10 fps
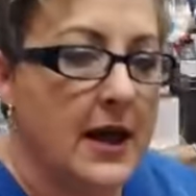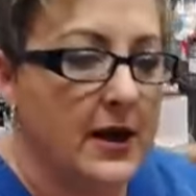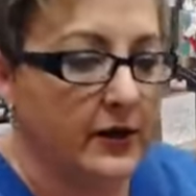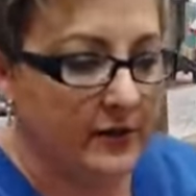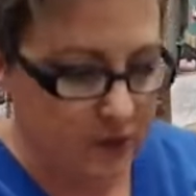I
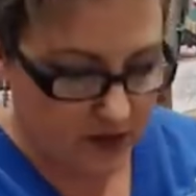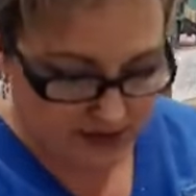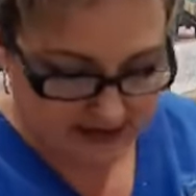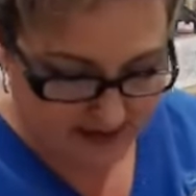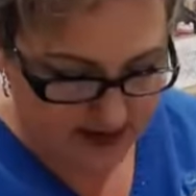don't even
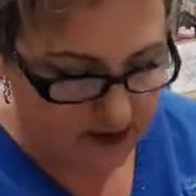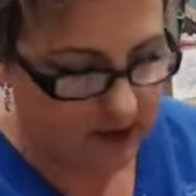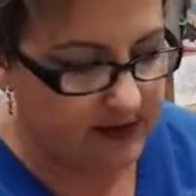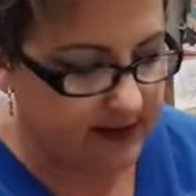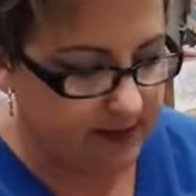want to dip. I don't
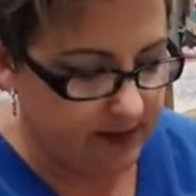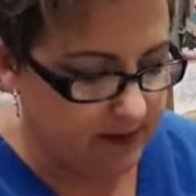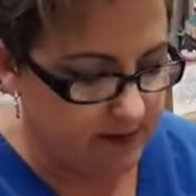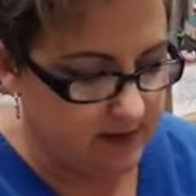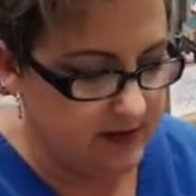want to dip it.
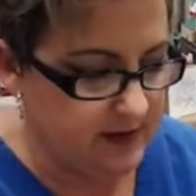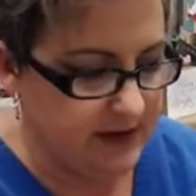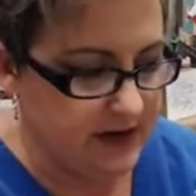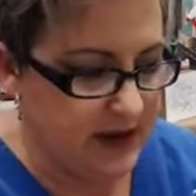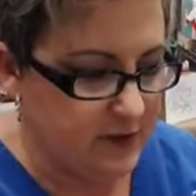I
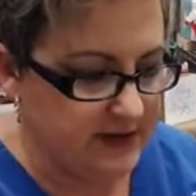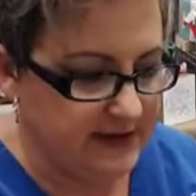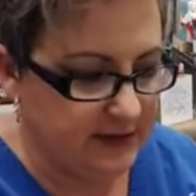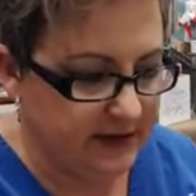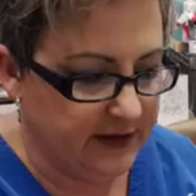mean, I don't want to
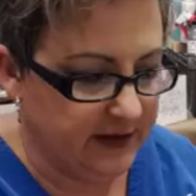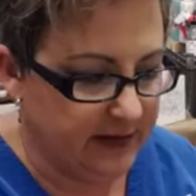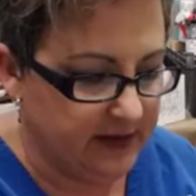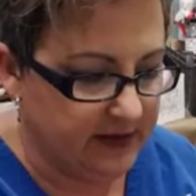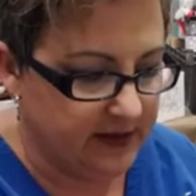tilt it. Let
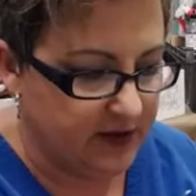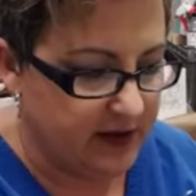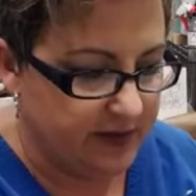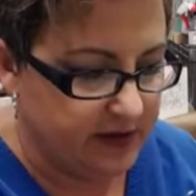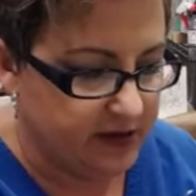me stir
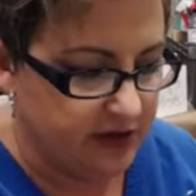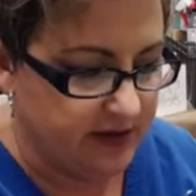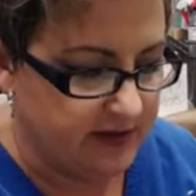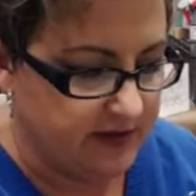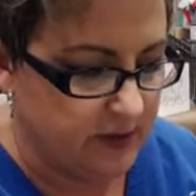it up and show
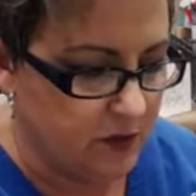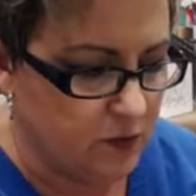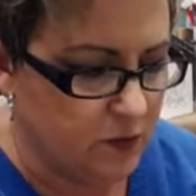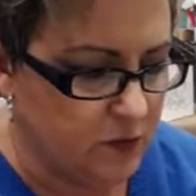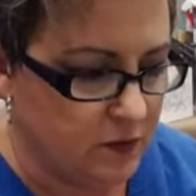you this way.
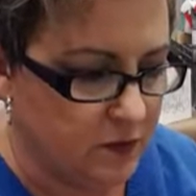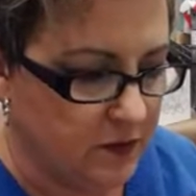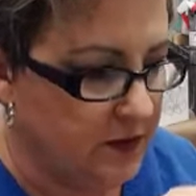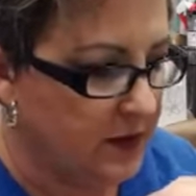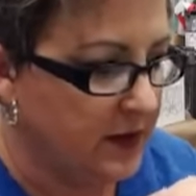Ooh,
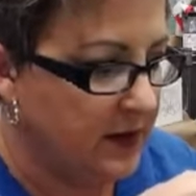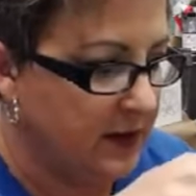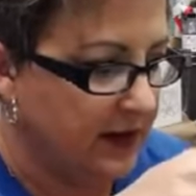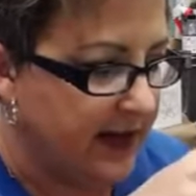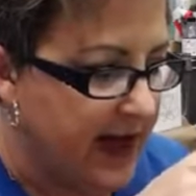
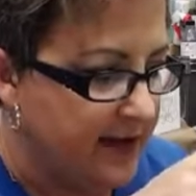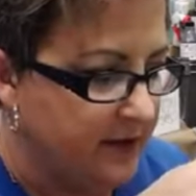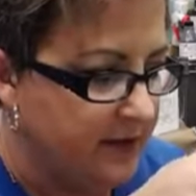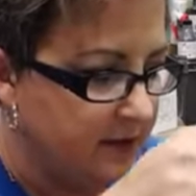look at that.